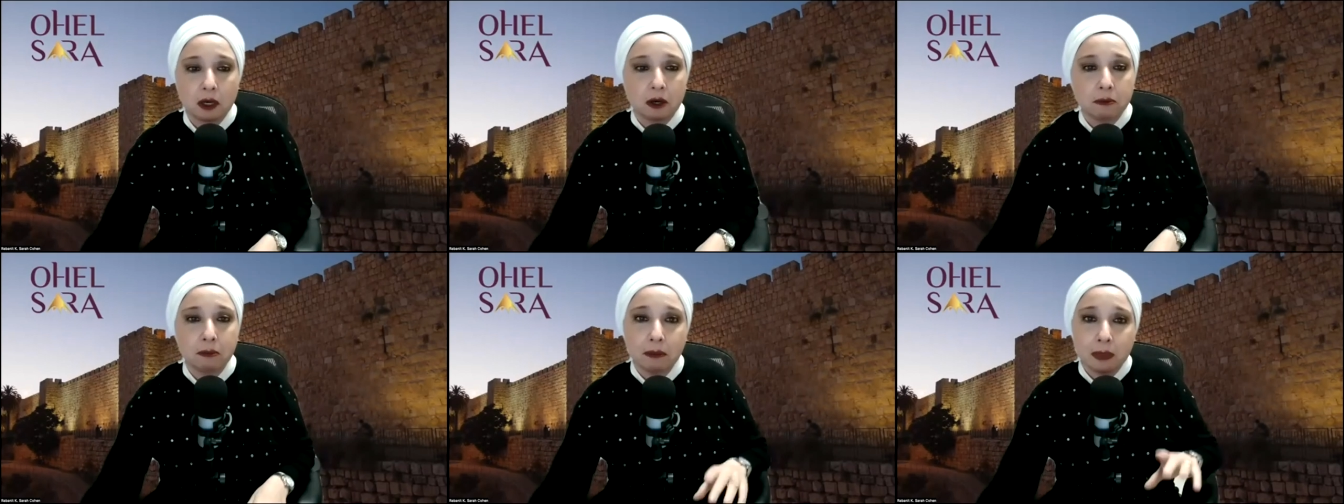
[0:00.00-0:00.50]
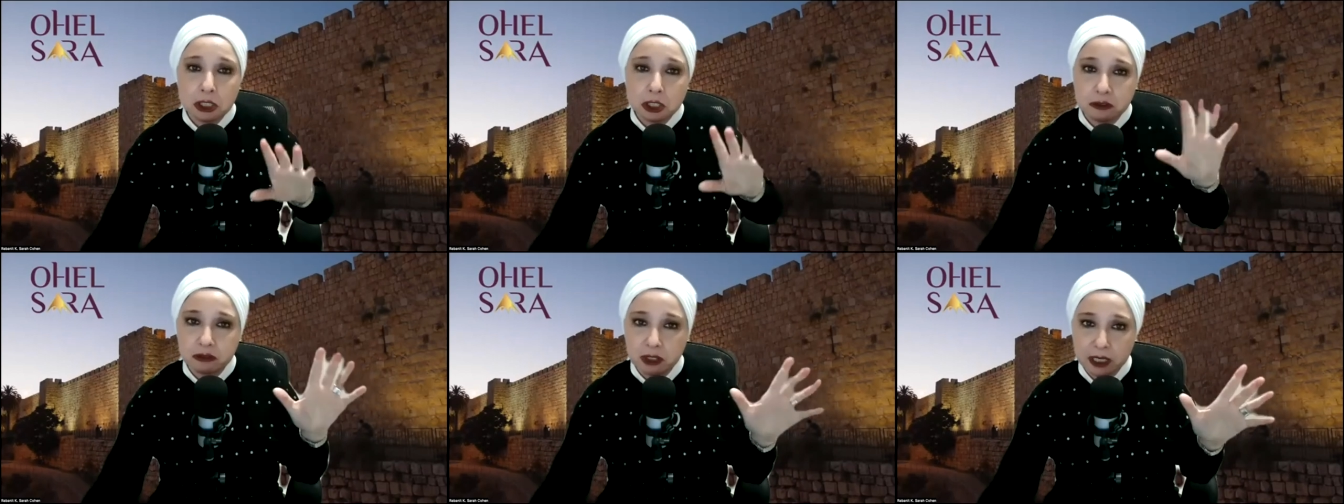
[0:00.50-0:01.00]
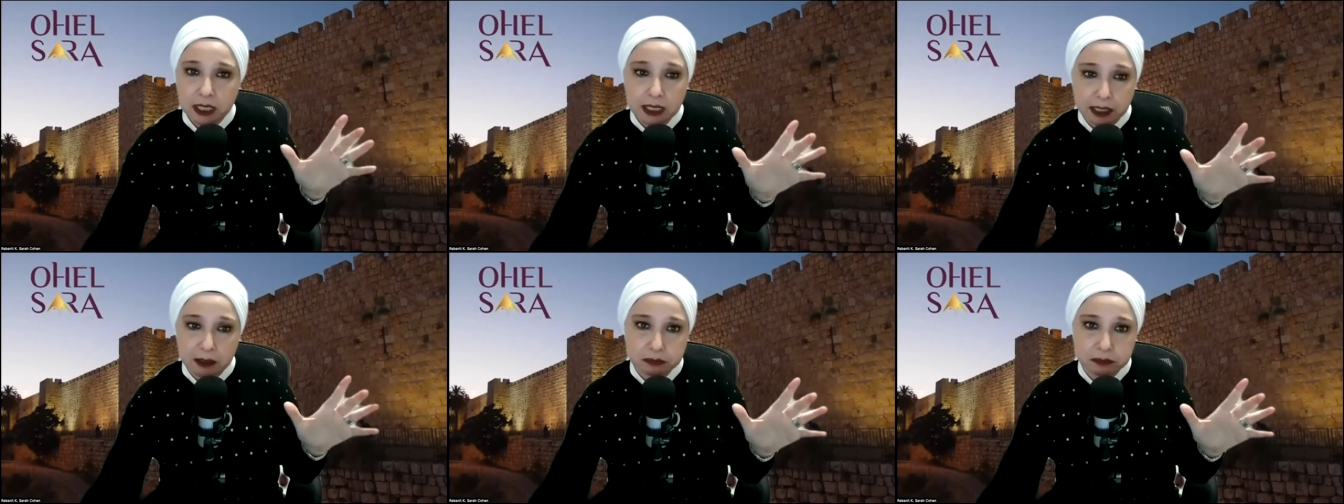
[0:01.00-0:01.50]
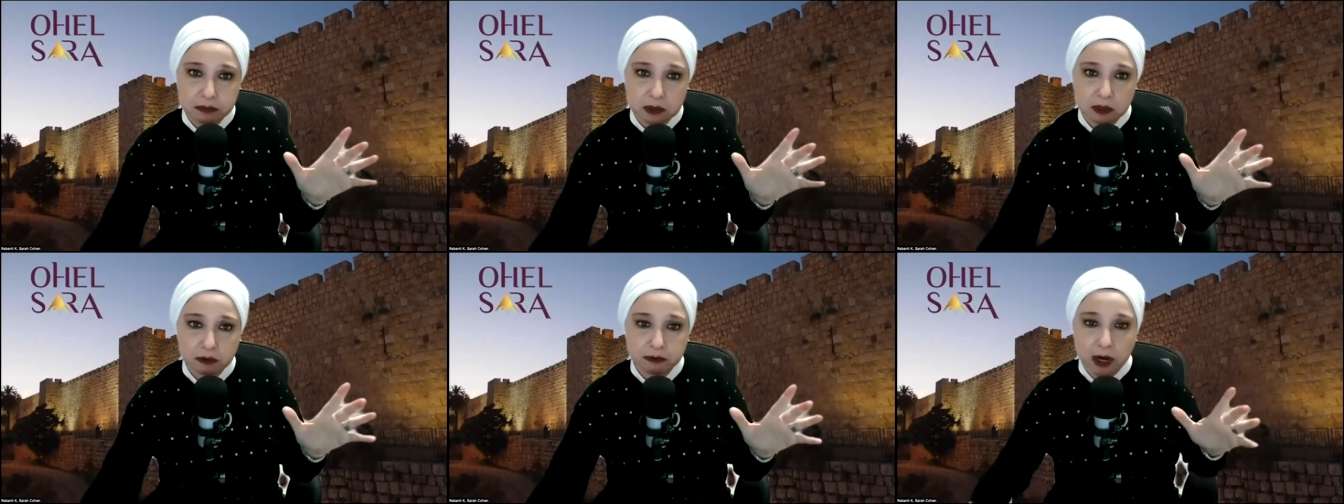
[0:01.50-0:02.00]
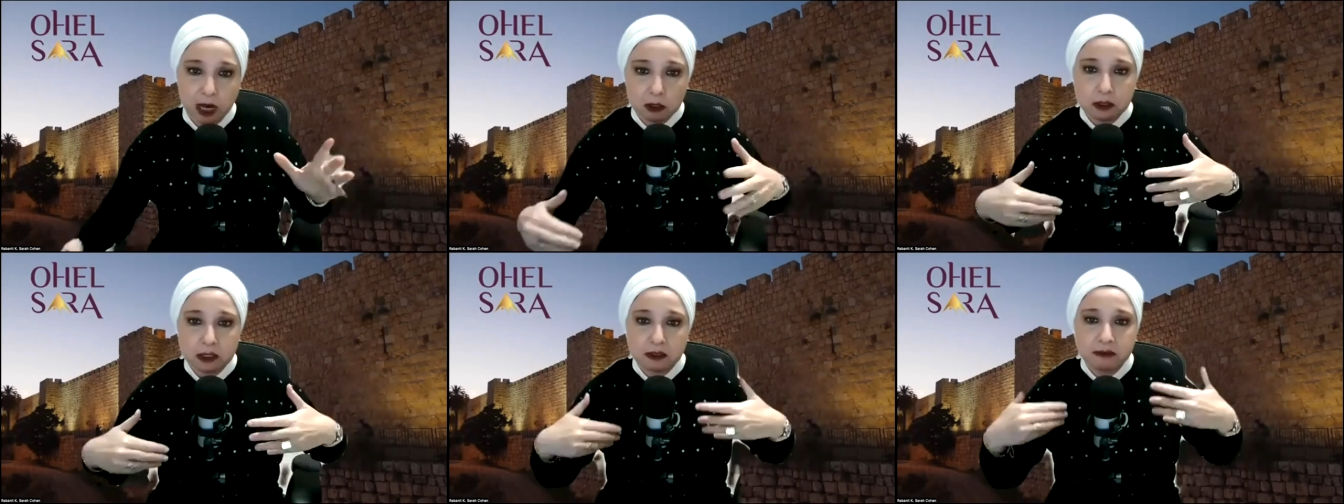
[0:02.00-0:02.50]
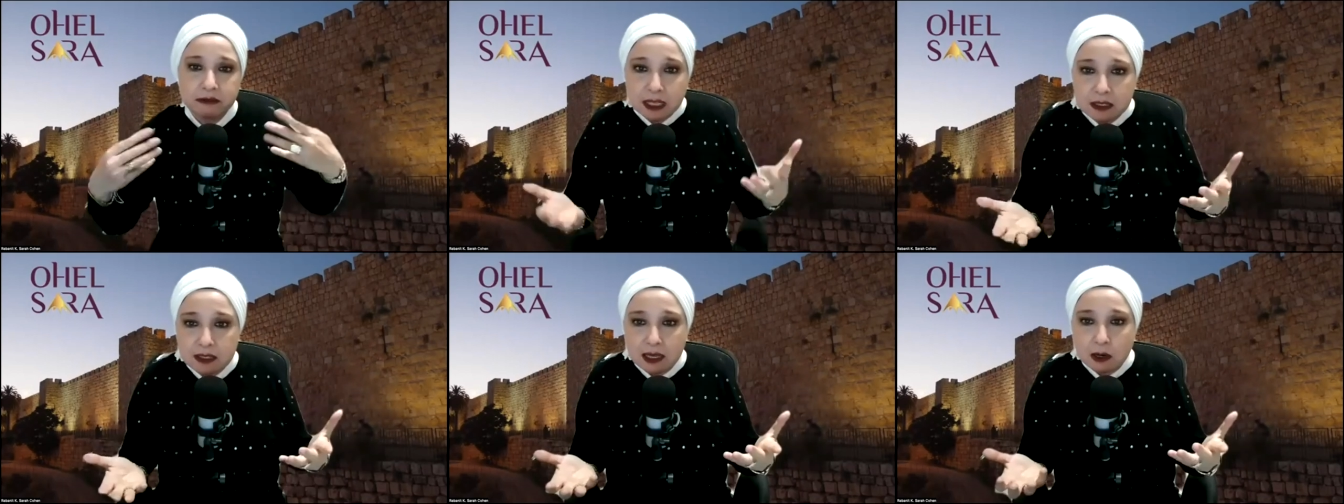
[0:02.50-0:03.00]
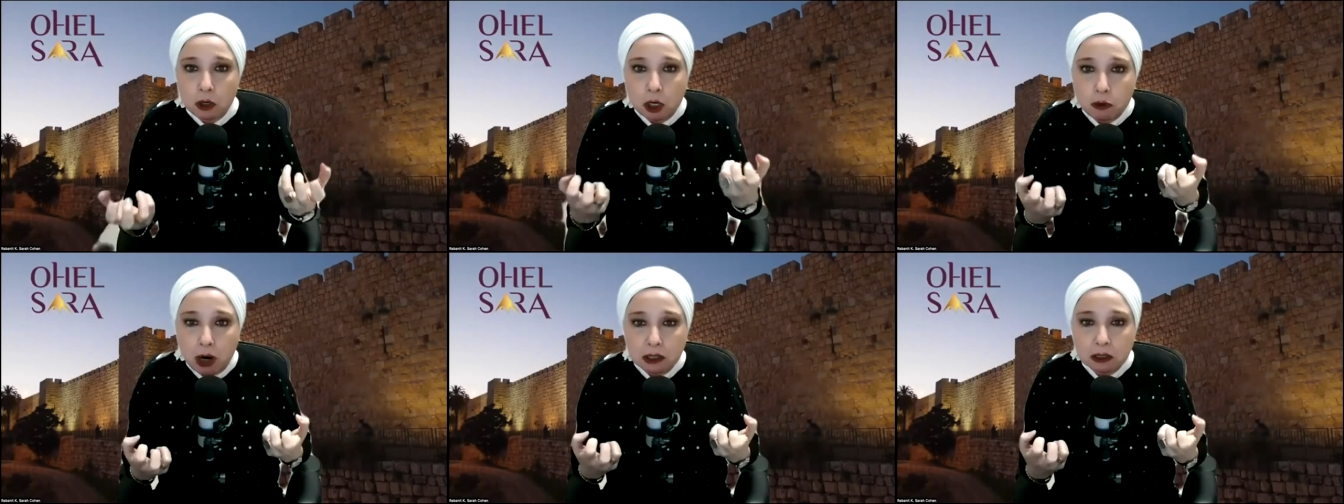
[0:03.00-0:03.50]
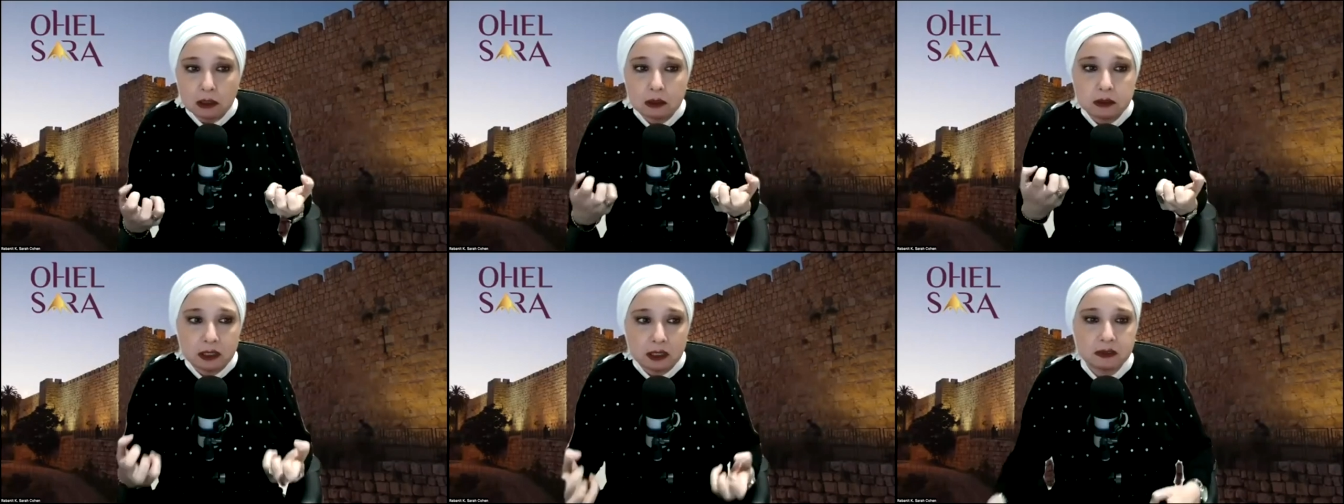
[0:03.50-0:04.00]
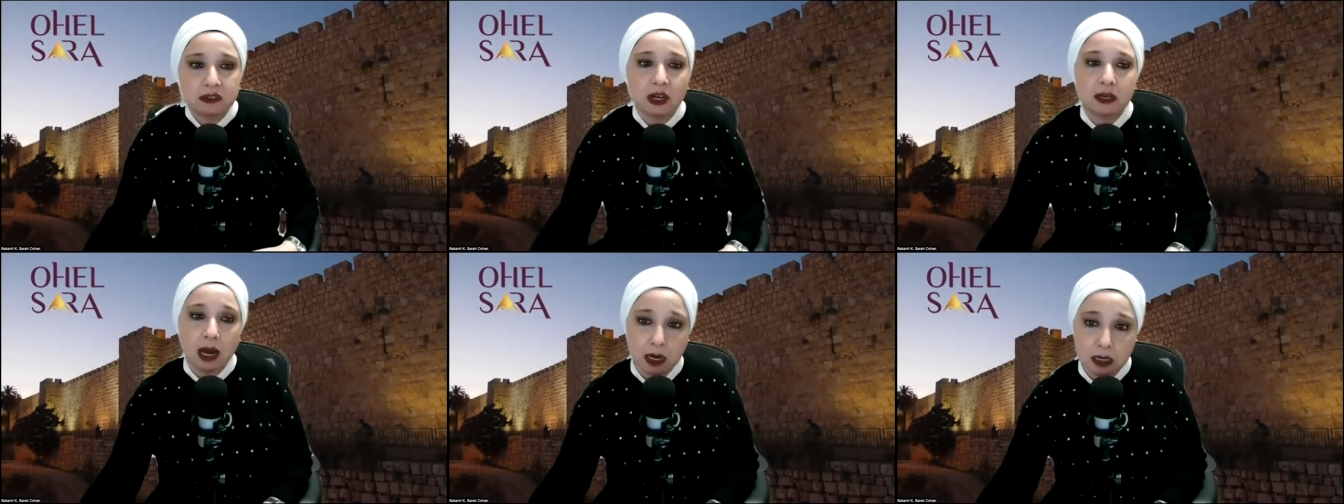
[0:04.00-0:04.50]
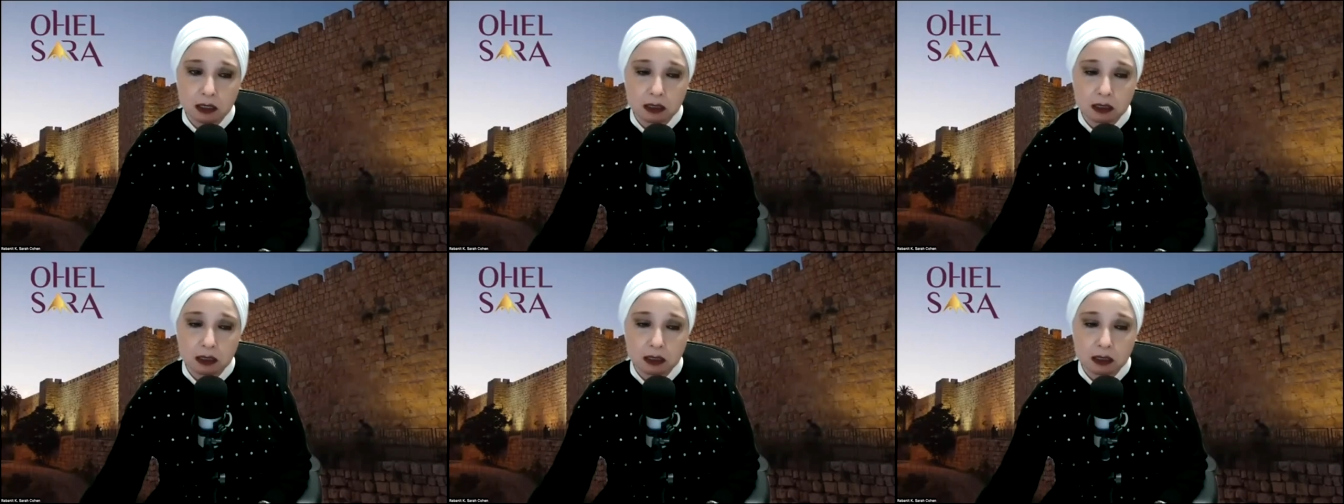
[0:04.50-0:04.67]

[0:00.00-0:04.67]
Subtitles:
Much of Tehillim follows events that were chronicled in Tanakh.